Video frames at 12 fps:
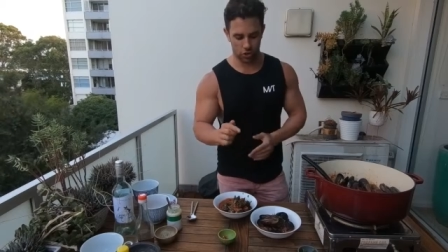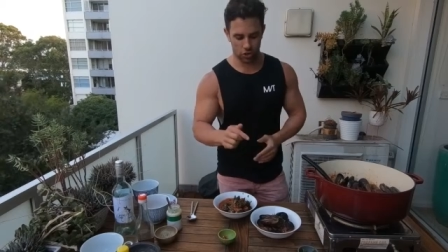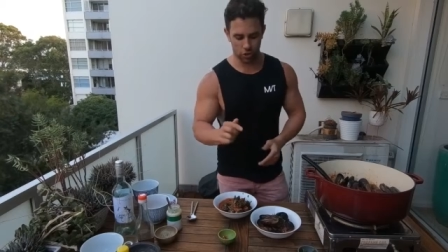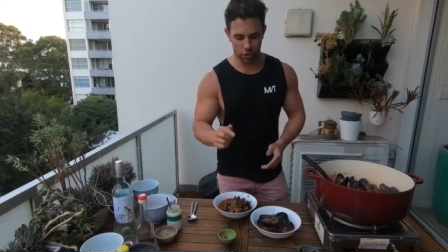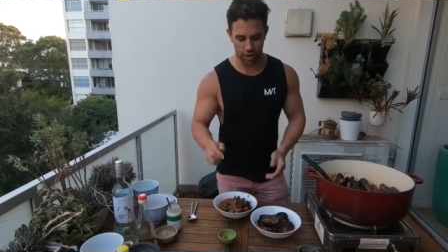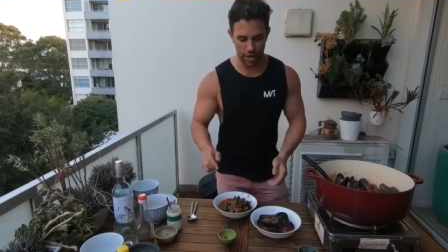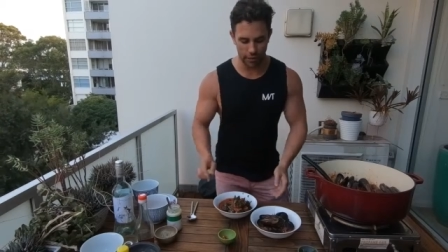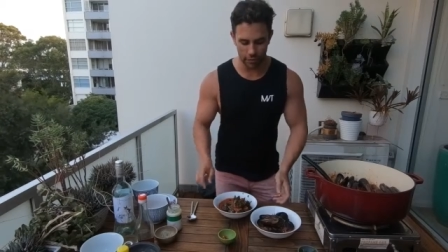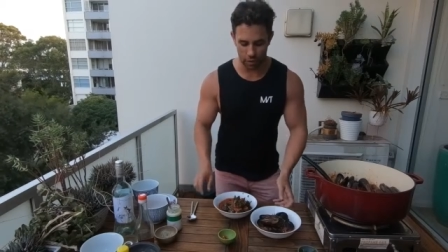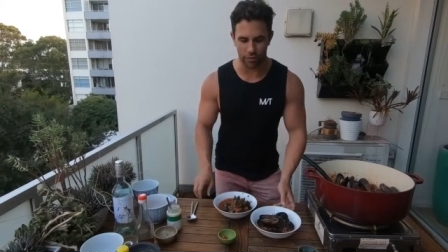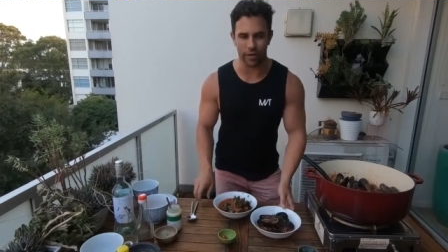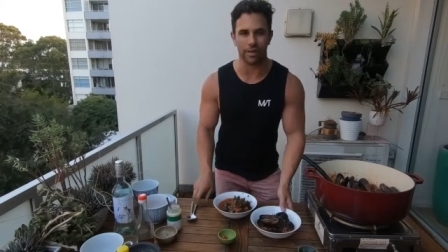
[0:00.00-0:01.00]
shortly
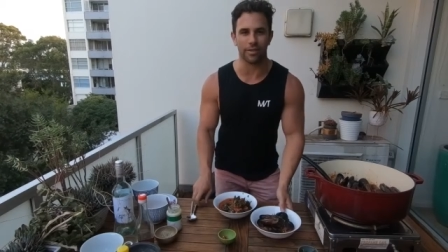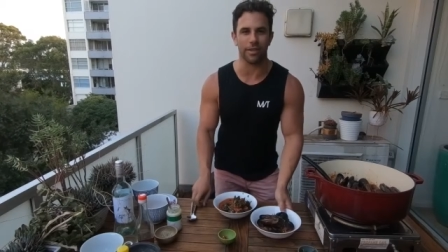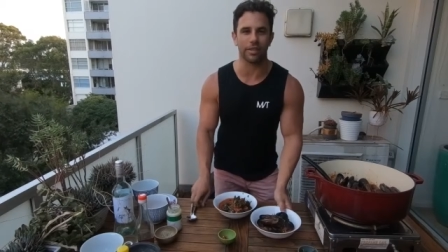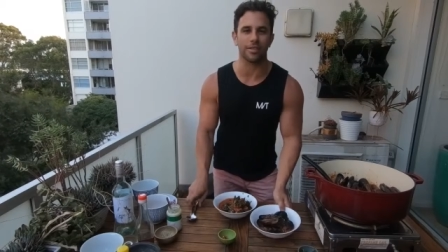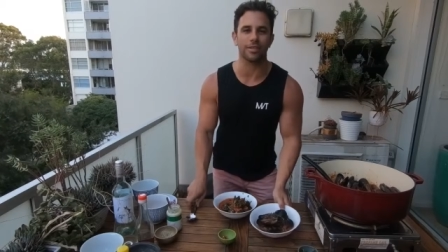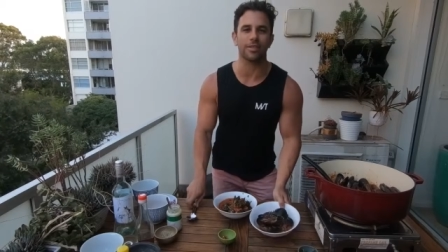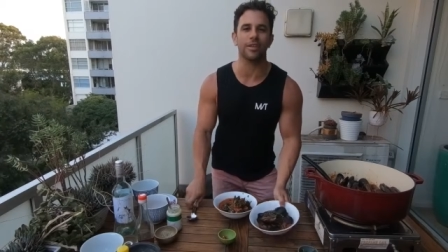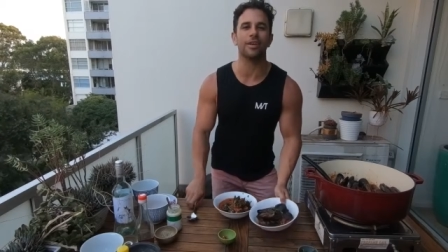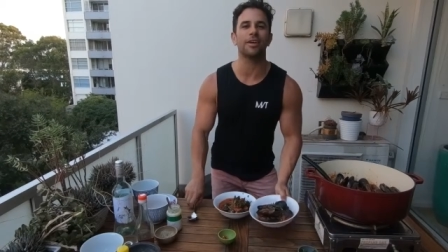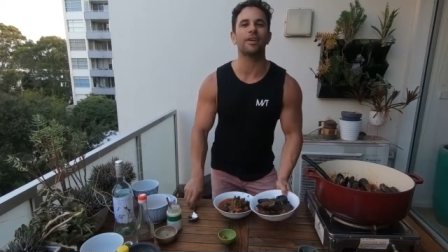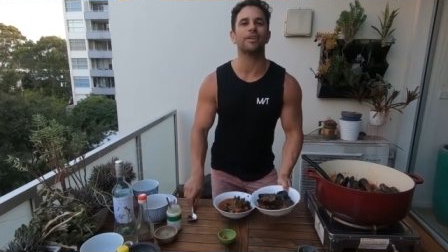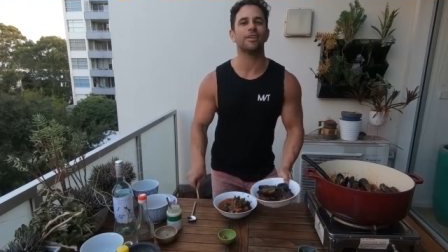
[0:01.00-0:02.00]
after I've eaten this.
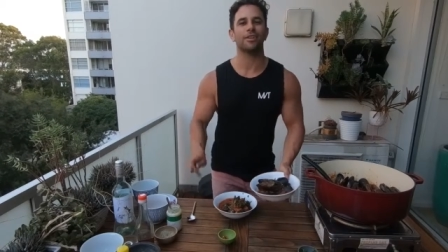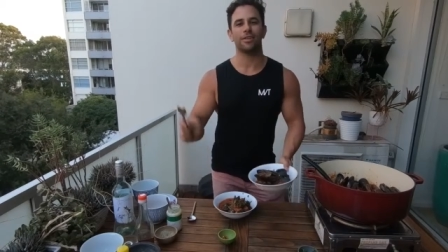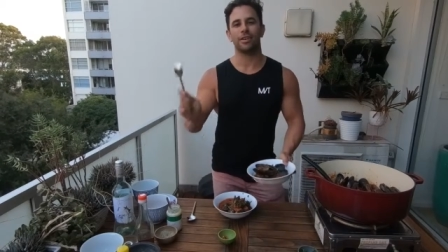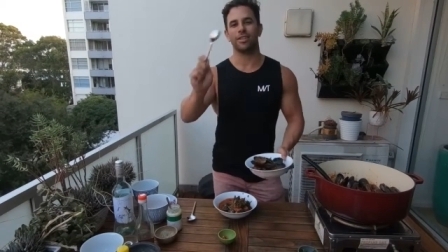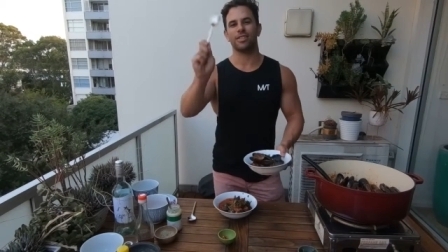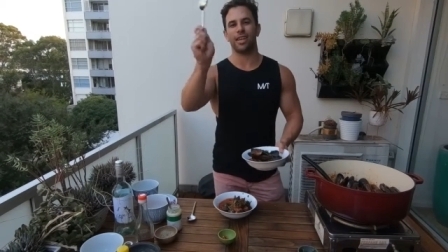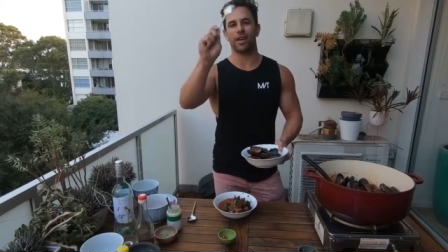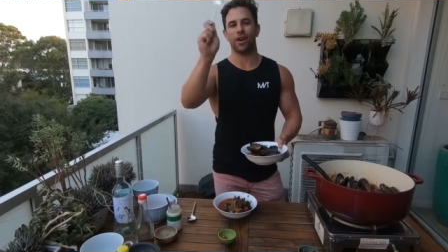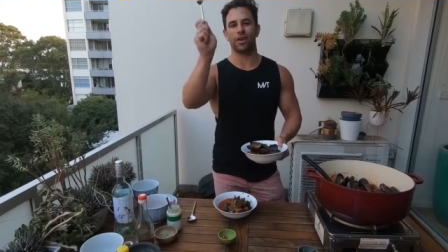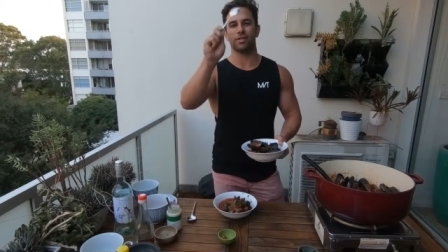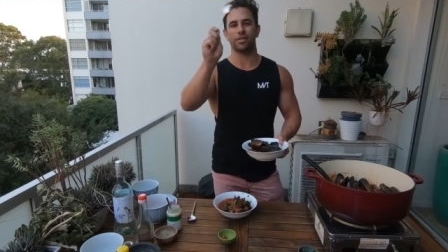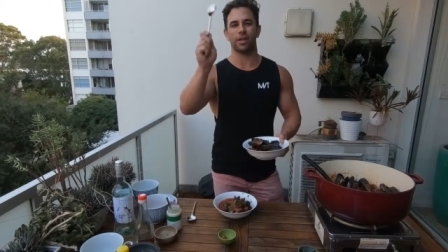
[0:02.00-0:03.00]
See you
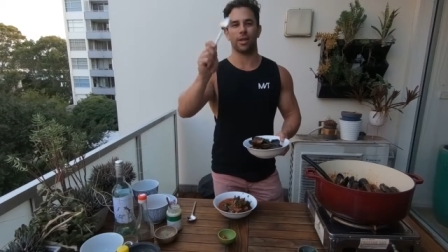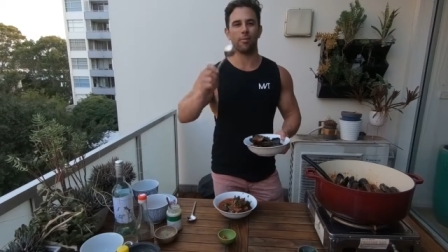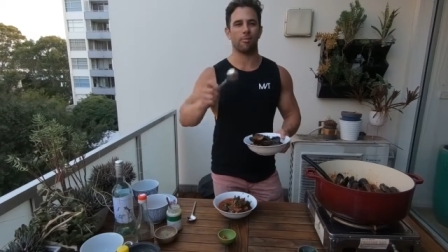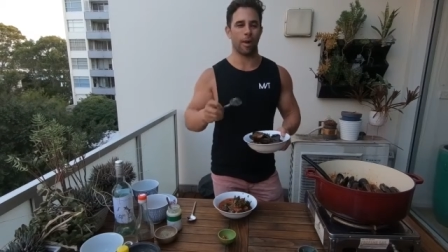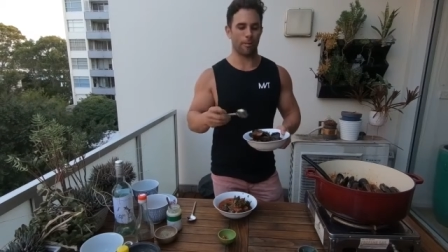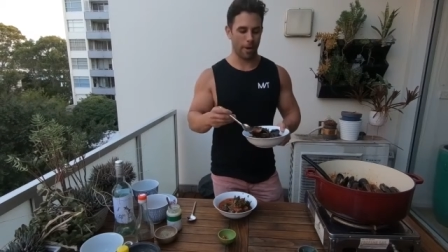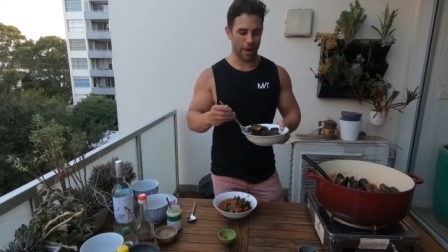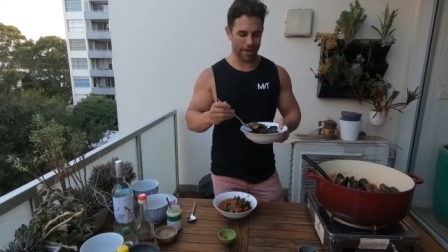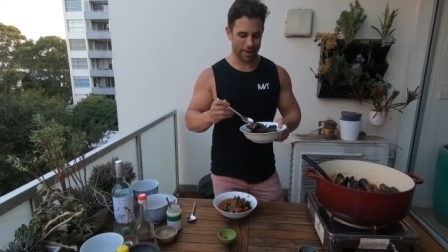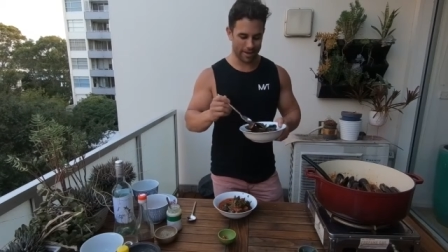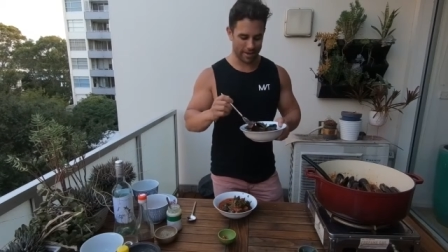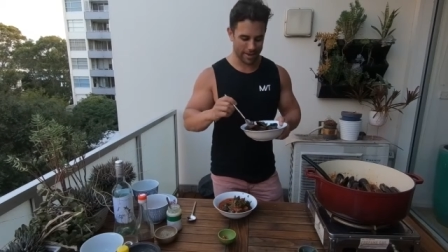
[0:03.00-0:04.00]
guys. Bye bye.
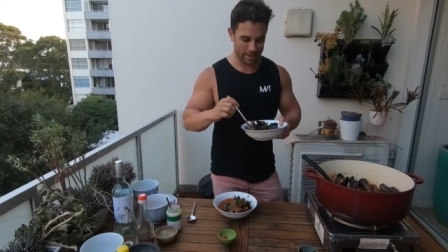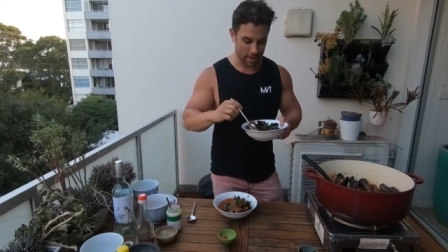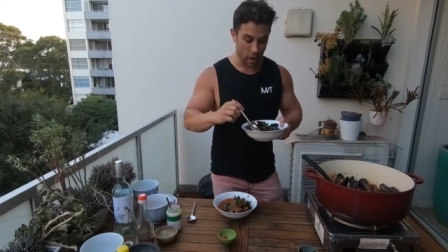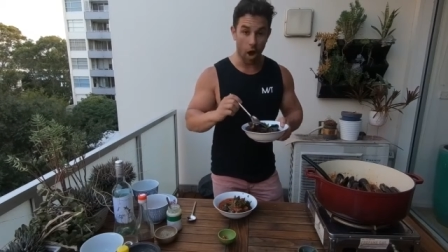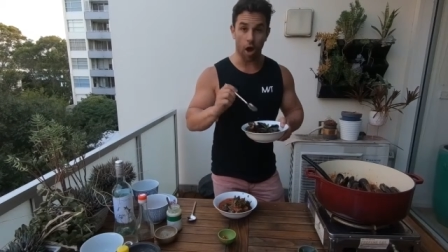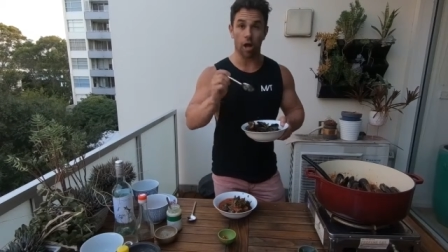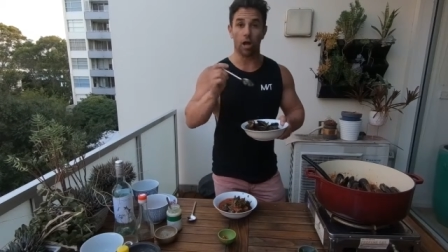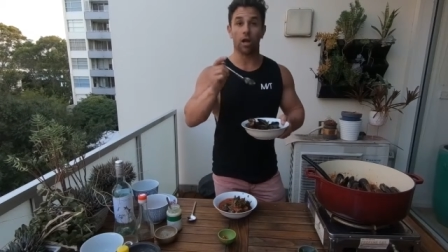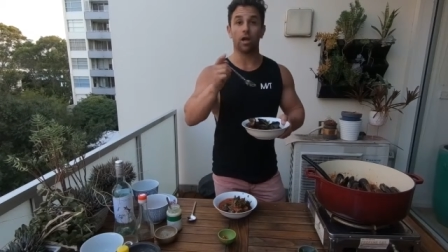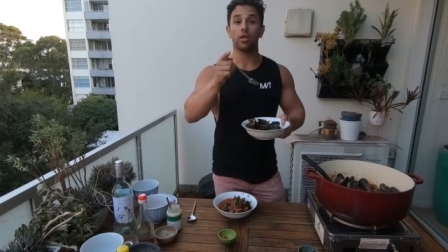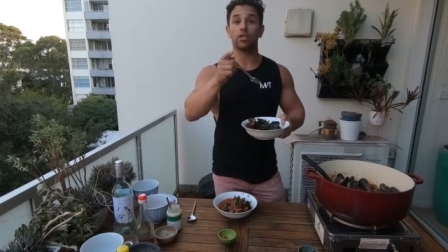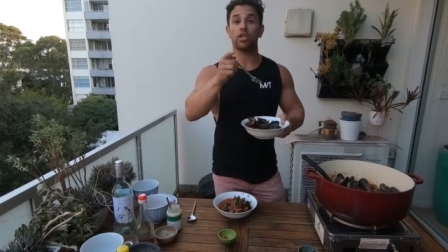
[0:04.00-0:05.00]
Oh,
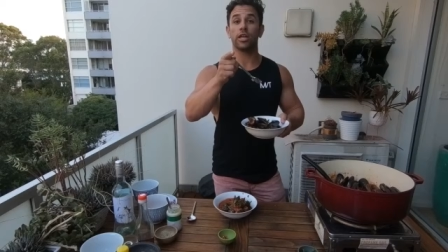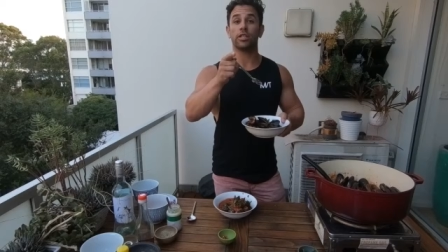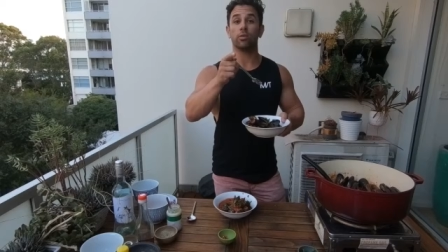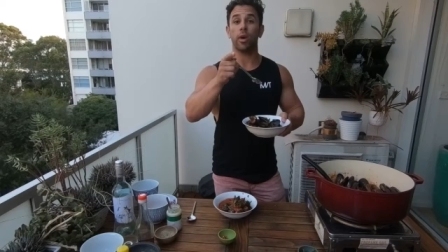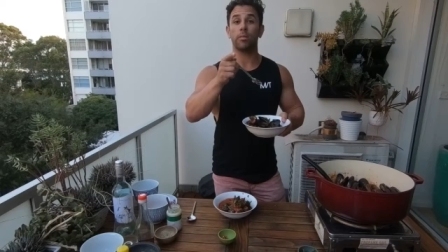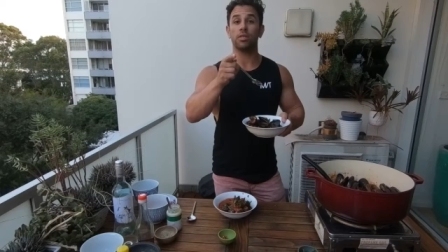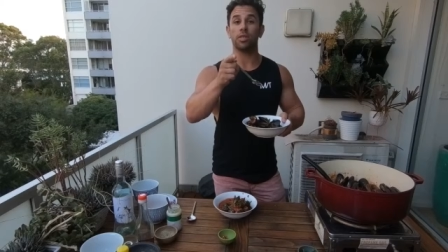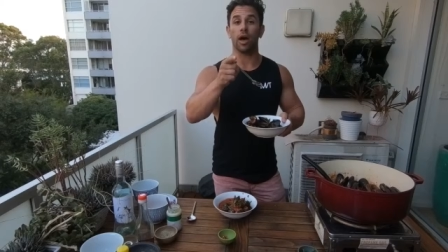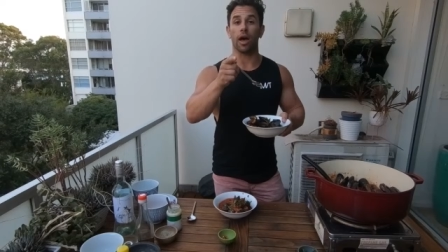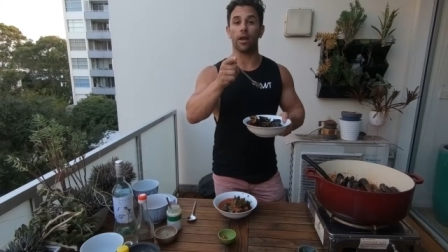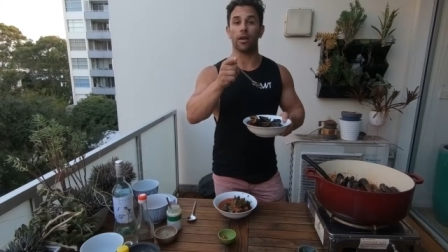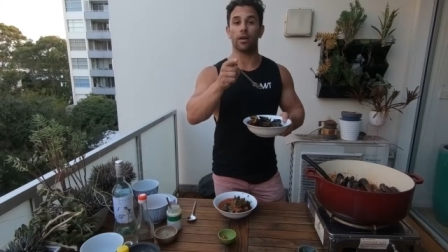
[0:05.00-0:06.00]
check the
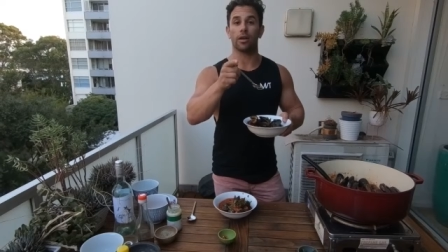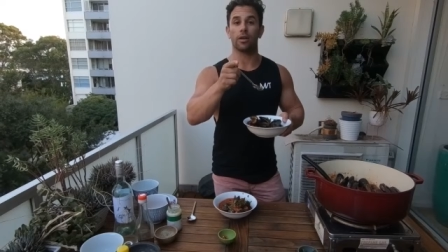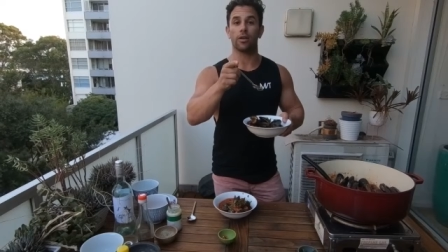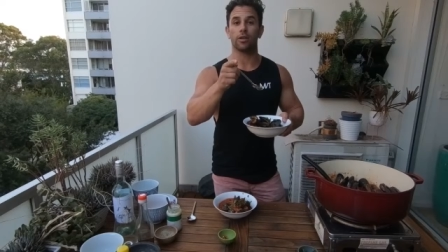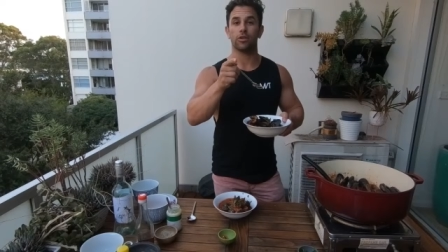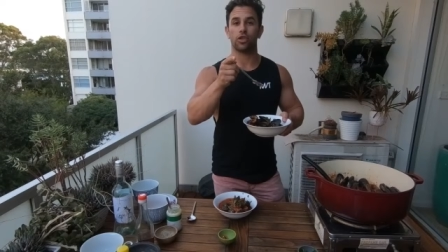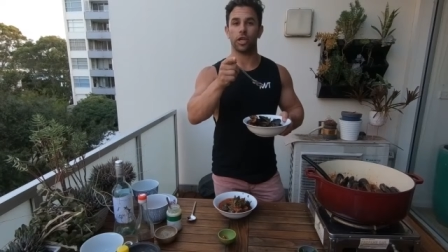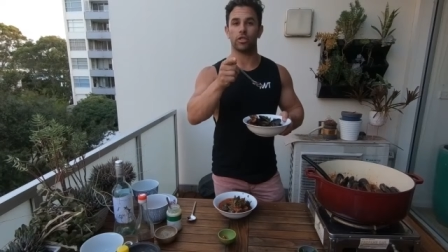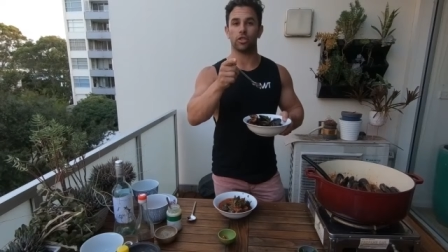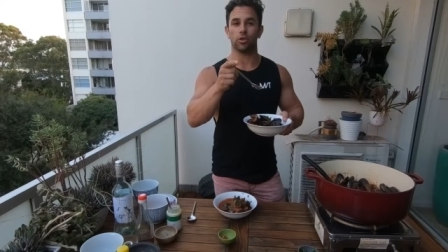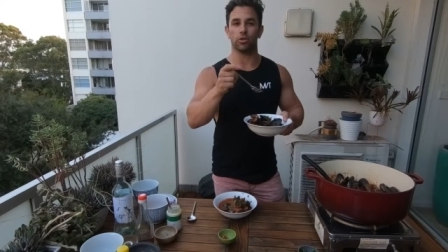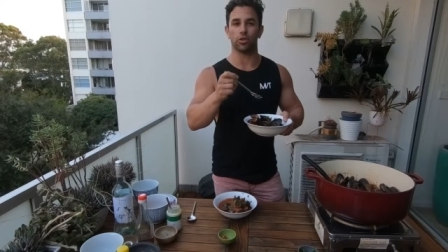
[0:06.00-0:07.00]
website,
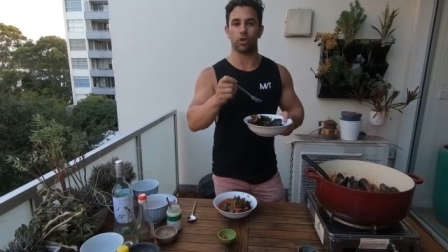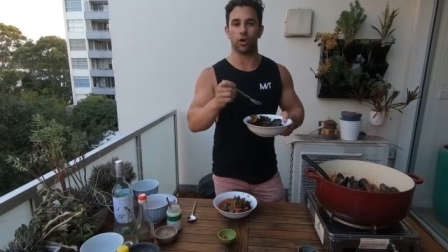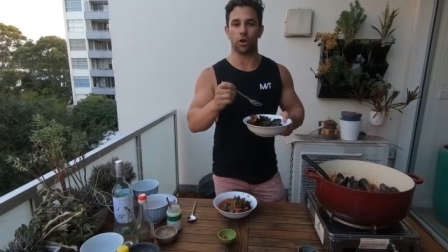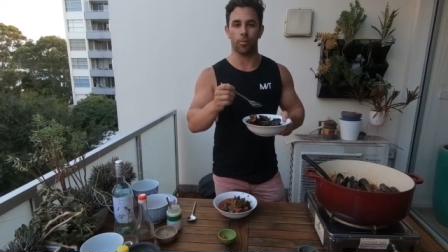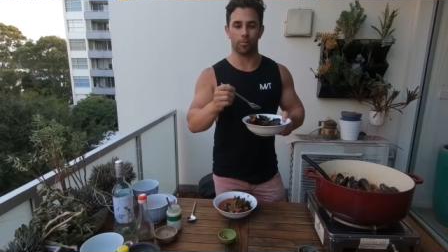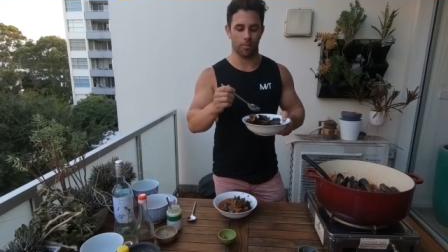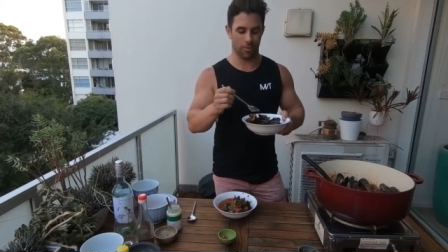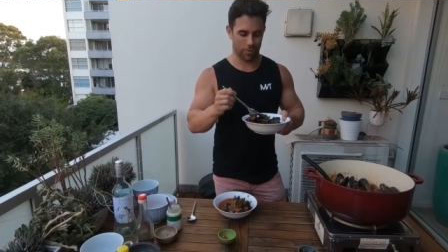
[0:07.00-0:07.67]
jstewart.com.